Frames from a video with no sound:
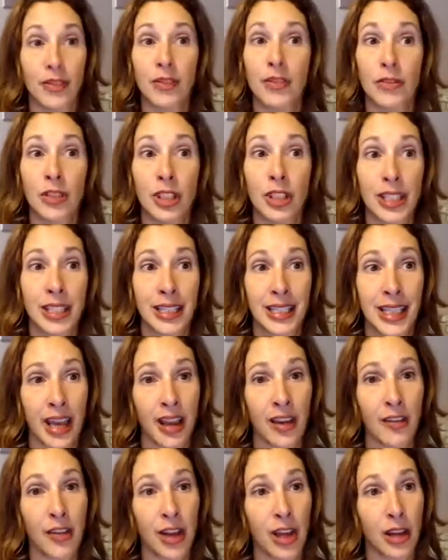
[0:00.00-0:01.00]
really
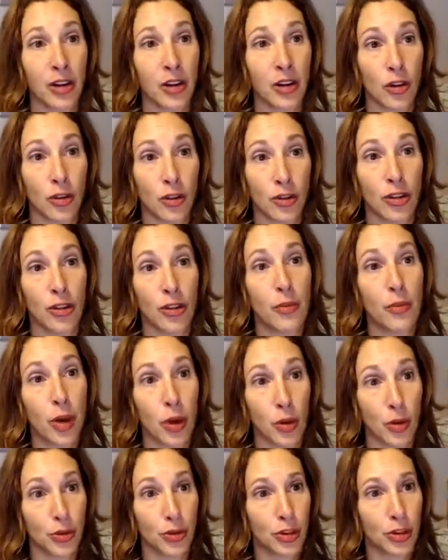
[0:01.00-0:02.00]
save and earn the
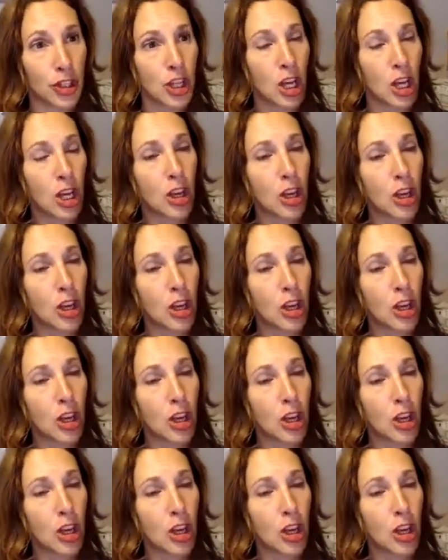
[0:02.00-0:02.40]
most.